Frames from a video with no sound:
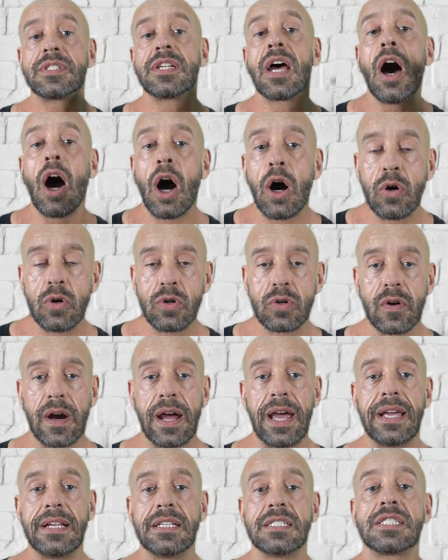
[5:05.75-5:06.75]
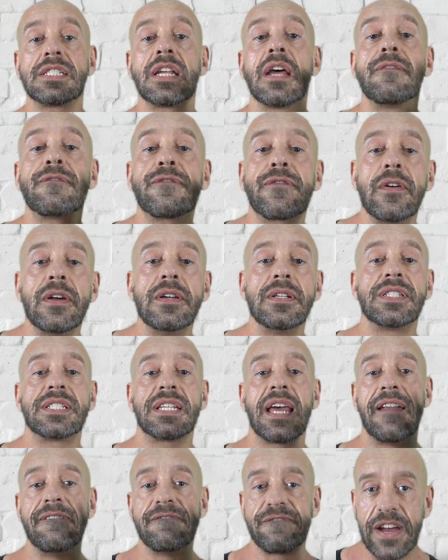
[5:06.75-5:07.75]
whole grains, fruits
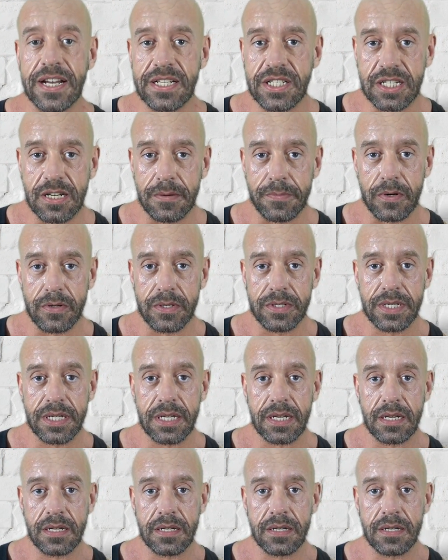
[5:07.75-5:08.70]
and vegetables,